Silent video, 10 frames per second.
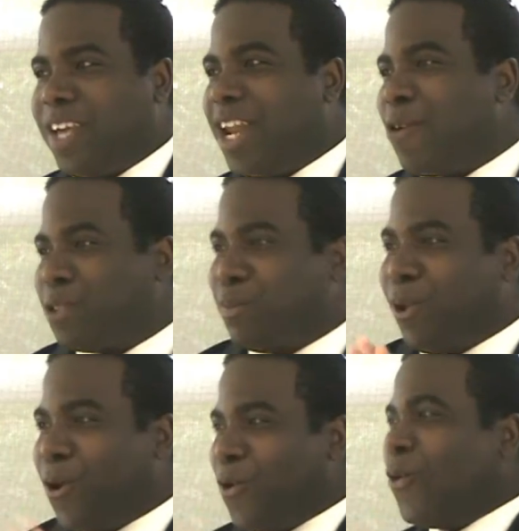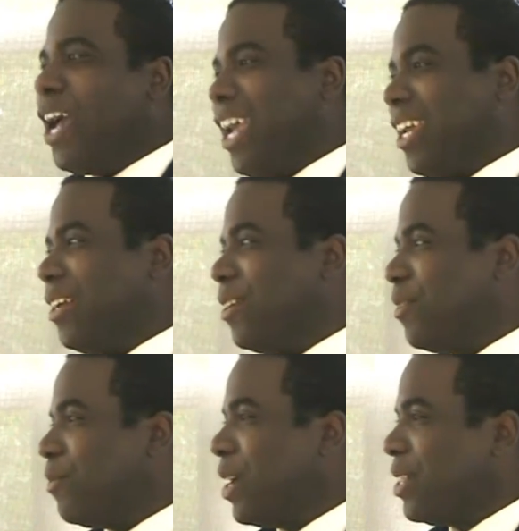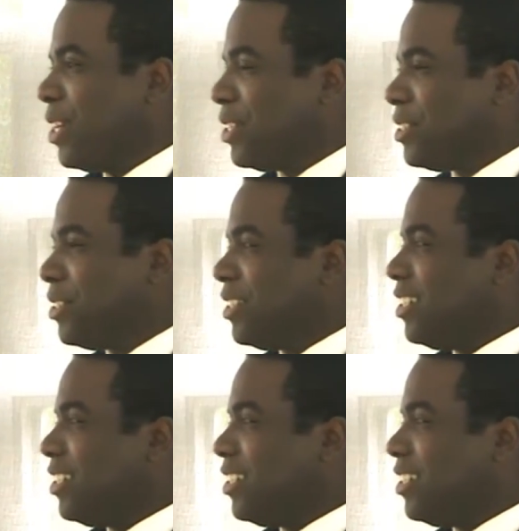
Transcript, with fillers: And I was blown away by this.